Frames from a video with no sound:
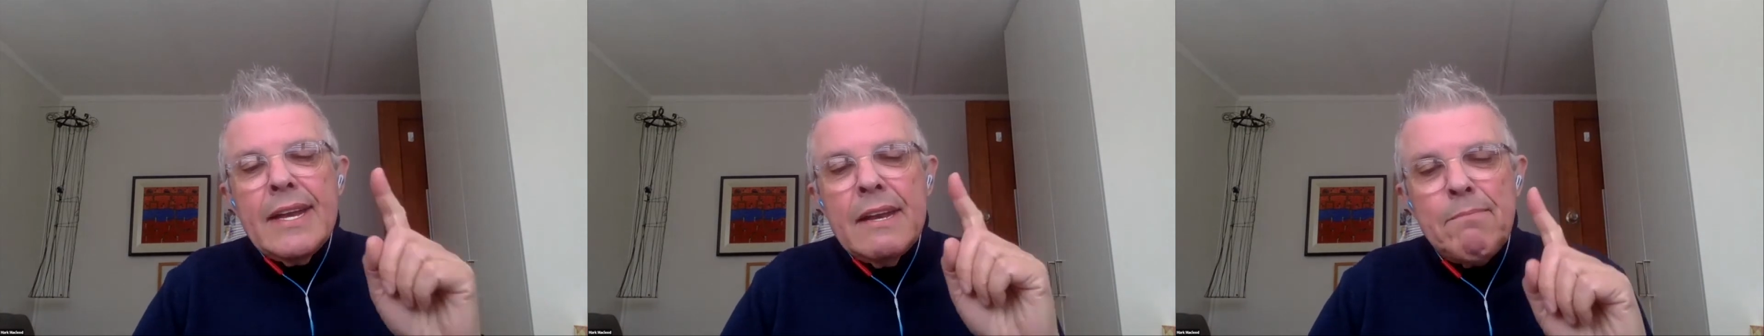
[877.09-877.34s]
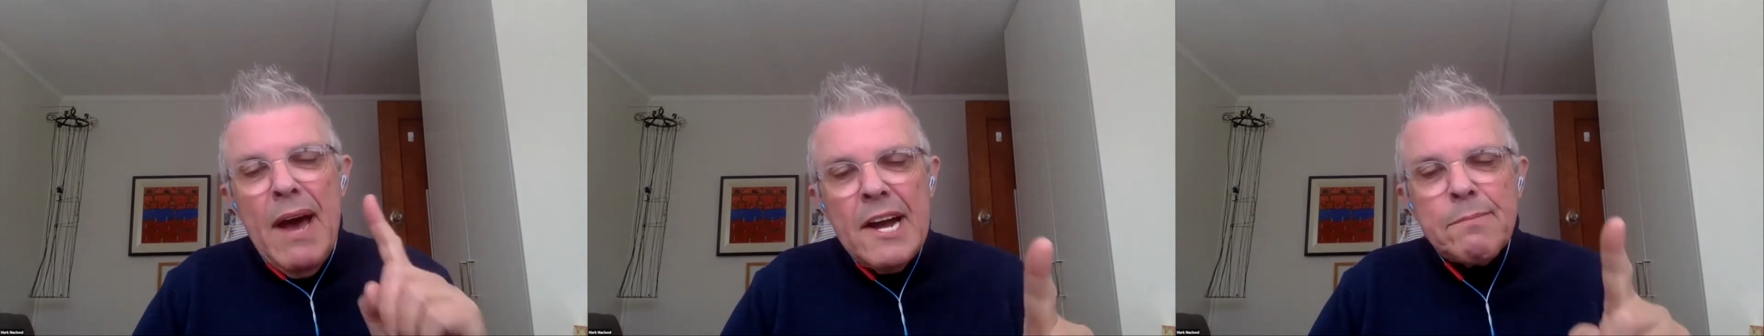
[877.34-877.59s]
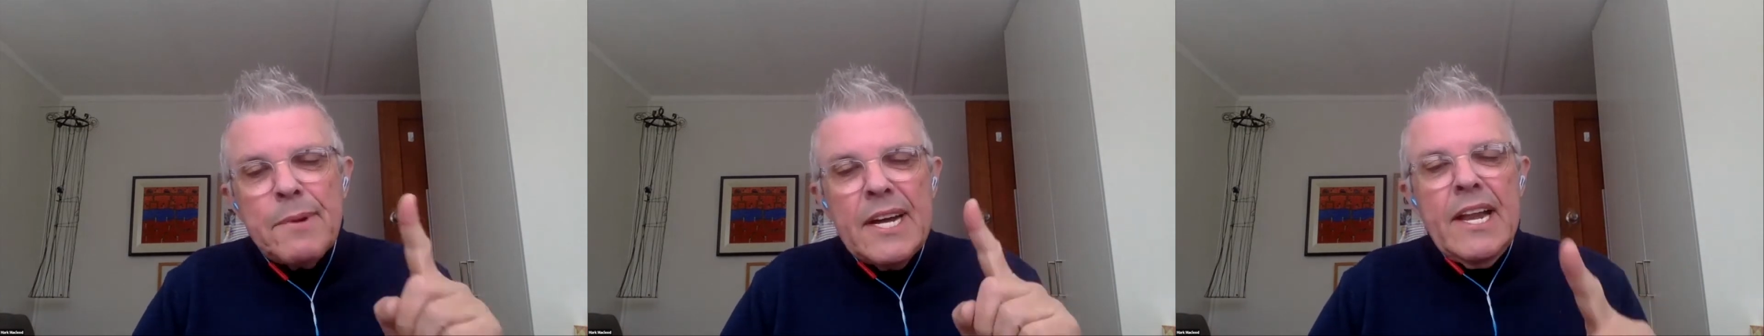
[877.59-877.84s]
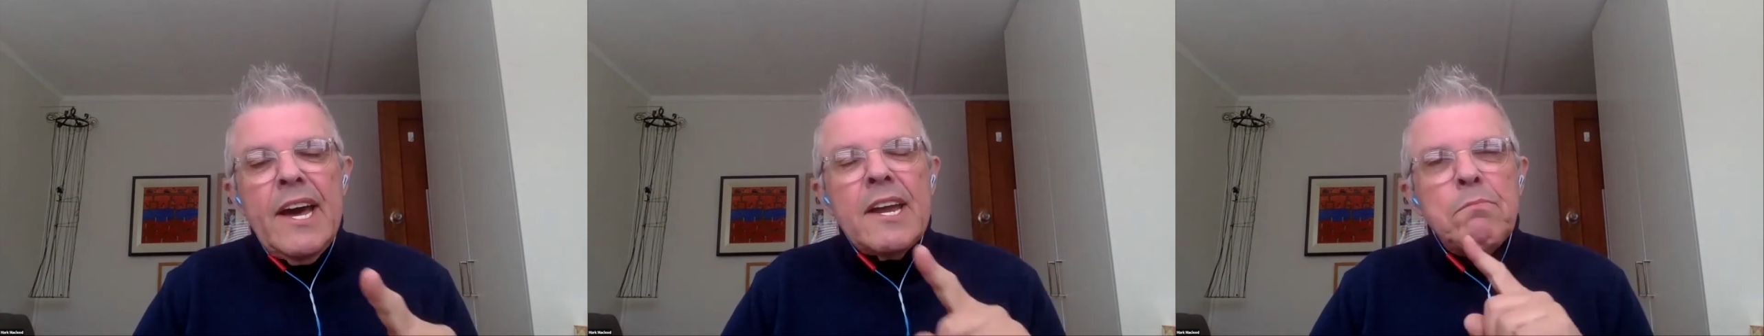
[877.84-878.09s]
Mark
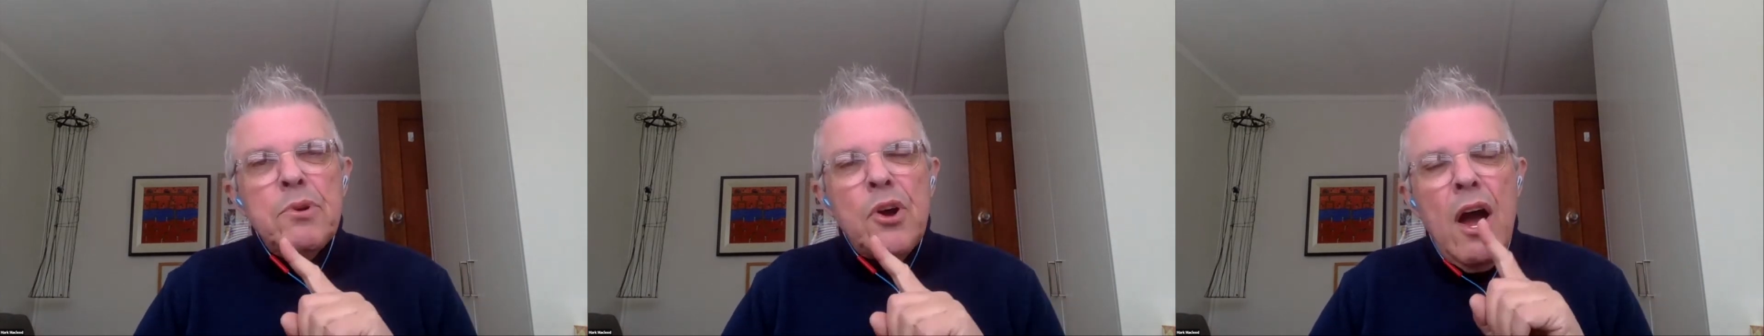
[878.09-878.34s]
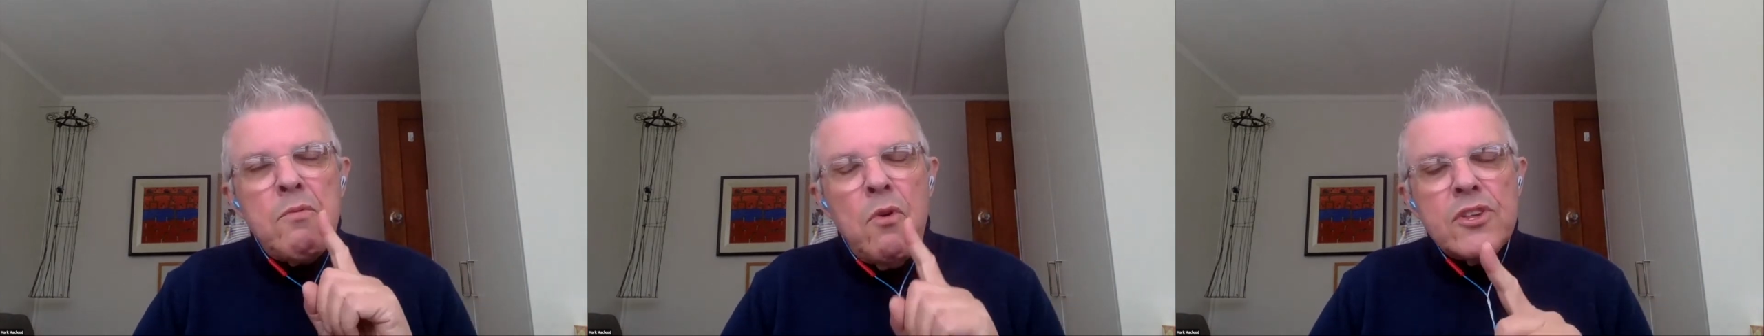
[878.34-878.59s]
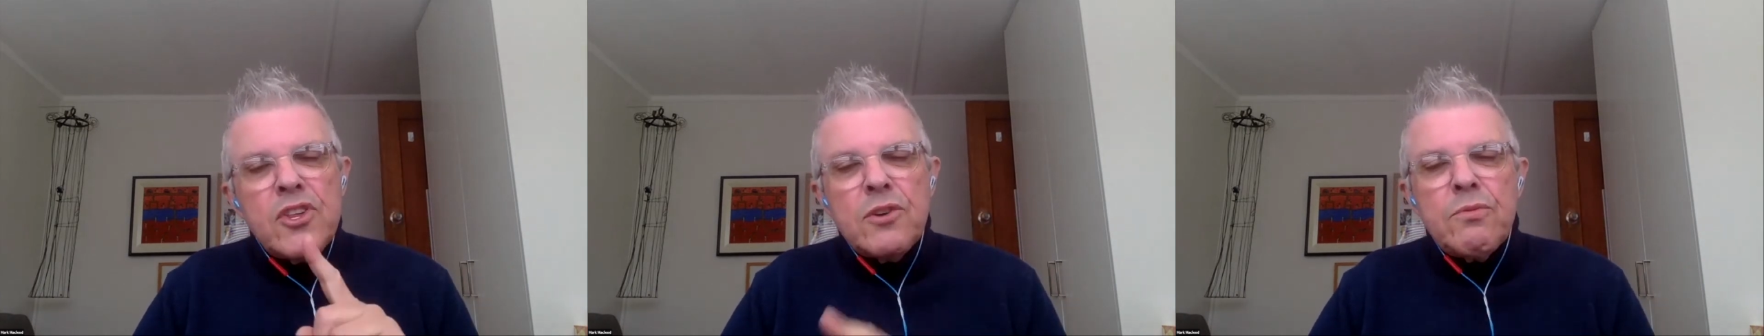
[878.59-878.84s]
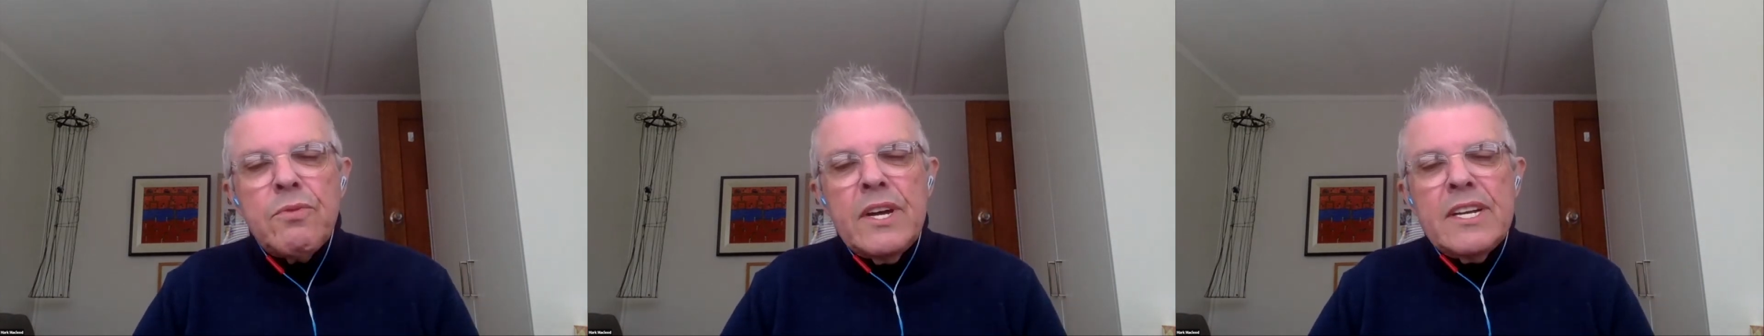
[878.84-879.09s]
Macleod, a book I want you to
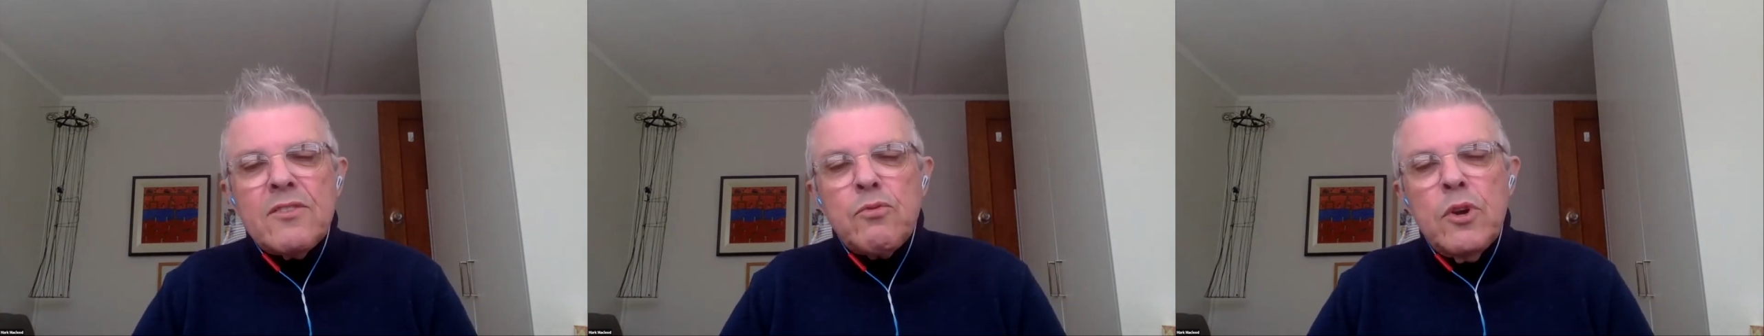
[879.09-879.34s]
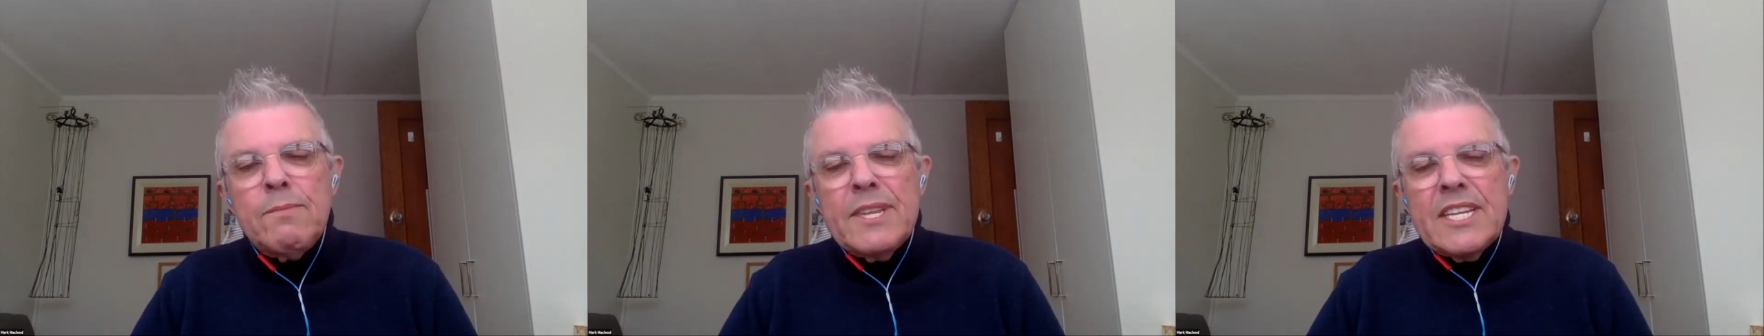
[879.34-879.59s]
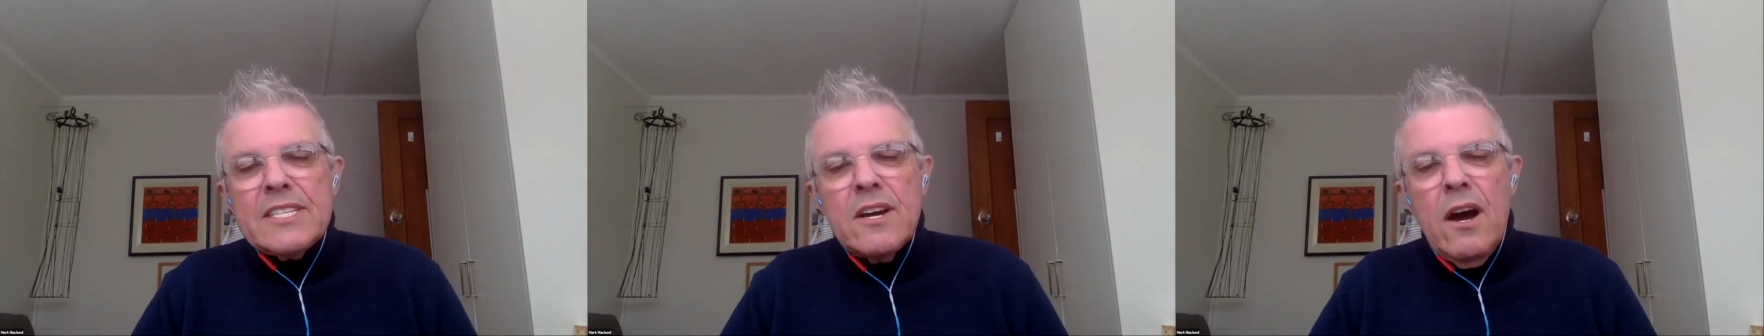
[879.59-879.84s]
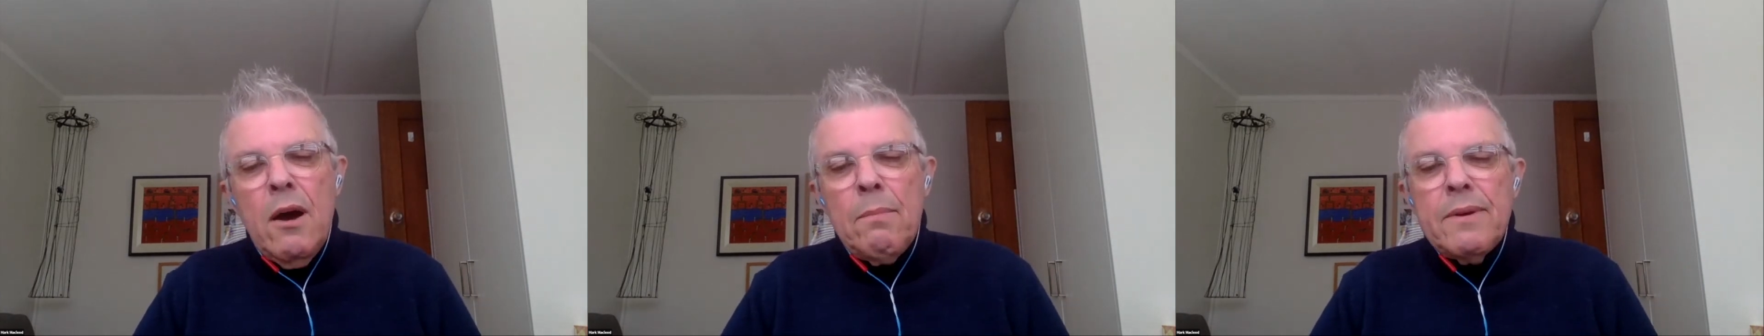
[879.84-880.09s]
read is Room at the Top.